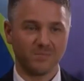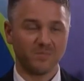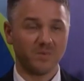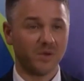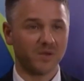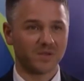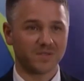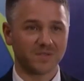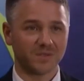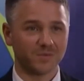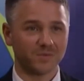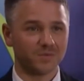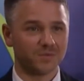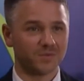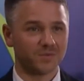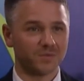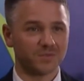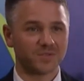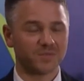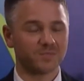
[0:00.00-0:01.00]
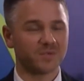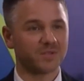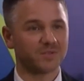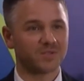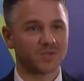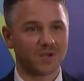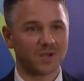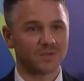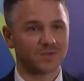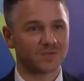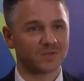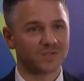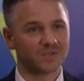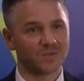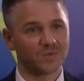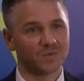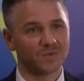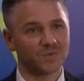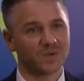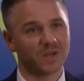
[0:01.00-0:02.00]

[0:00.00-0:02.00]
person who used to be in charge of the school